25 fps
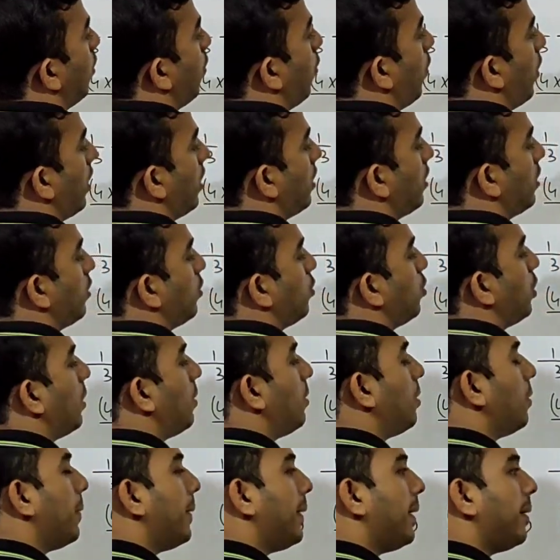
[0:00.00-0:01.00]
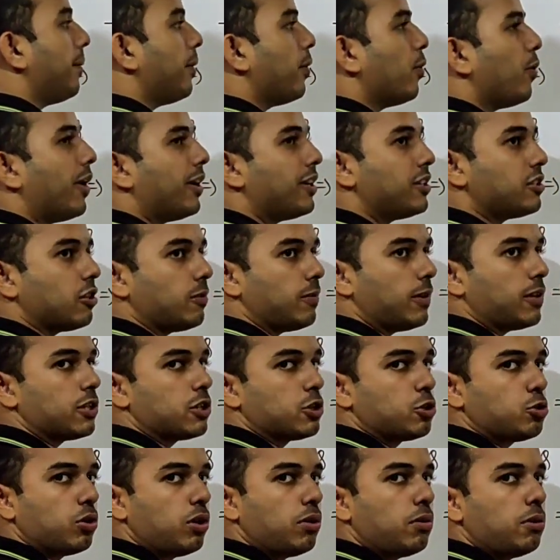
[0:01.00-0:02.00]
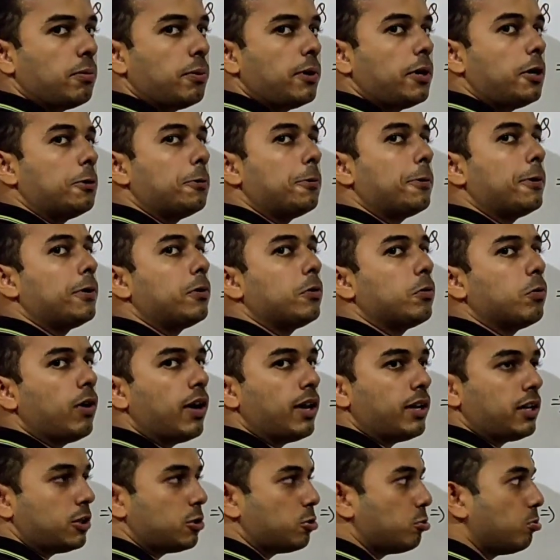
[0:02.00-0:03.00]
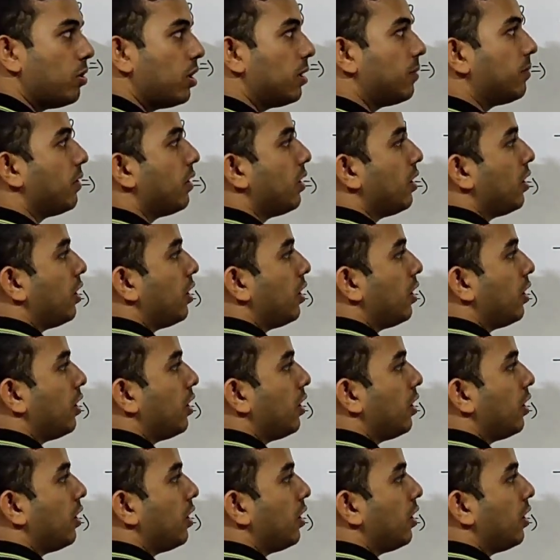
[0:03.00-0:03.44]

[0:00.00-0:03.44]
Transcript: 1. 12 divided by 1 is how much? 12 divided by 1 is 12.